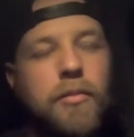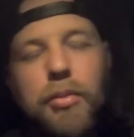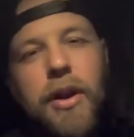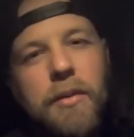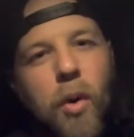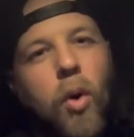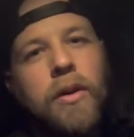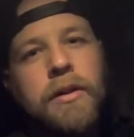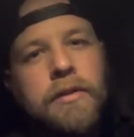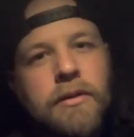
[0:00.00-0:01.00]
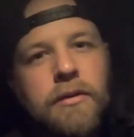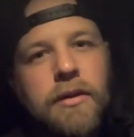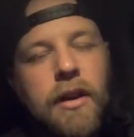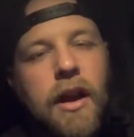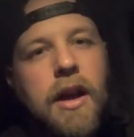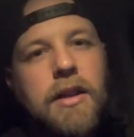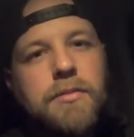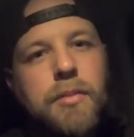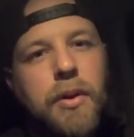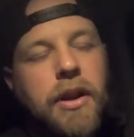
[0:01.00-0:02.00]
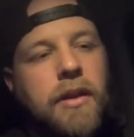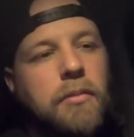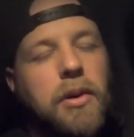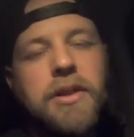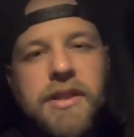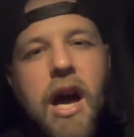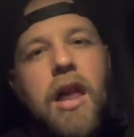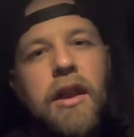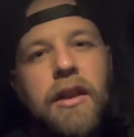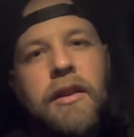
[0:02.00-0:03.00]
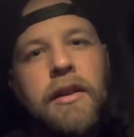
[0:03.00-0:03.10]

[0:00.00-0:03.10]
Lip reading: pretty important. It's pretty solid.